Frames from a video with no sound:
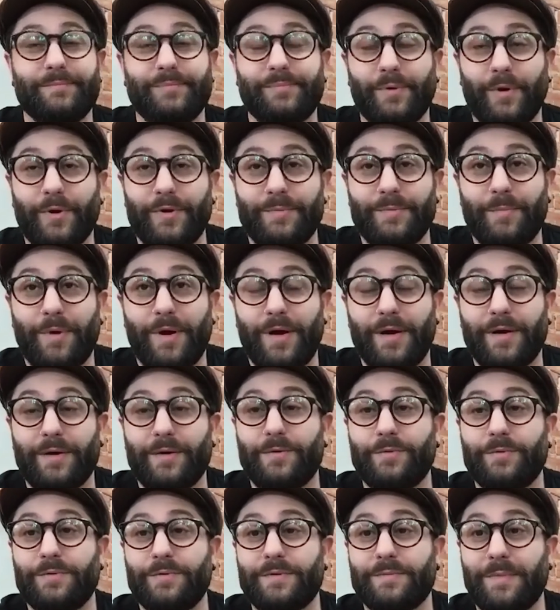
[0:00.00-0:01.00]
both my
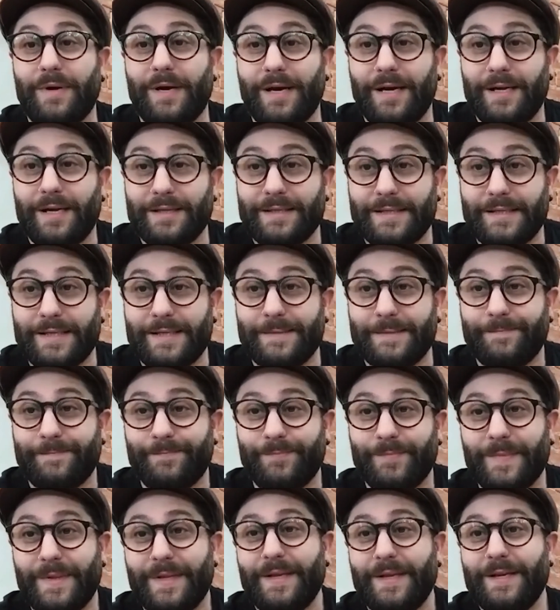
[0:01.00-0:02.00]
uncles, my
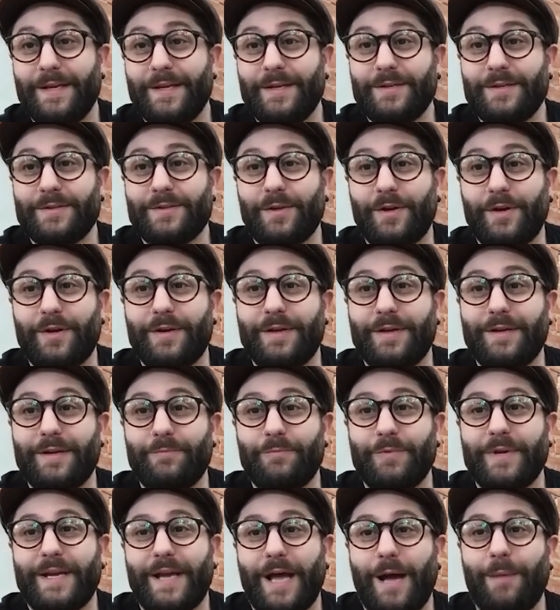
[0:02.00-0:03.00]
auntie. So
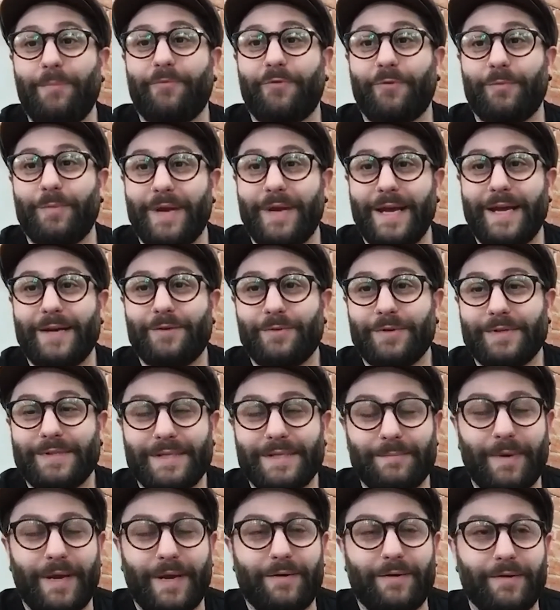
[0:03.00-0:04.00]
we come from a
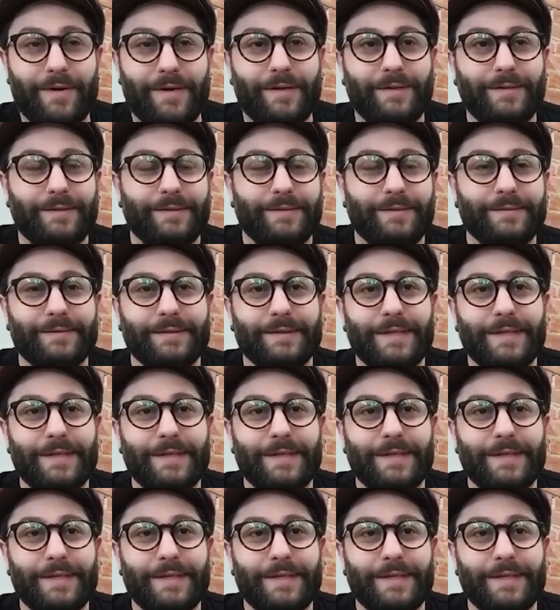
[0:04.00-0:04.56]
hairdressing background.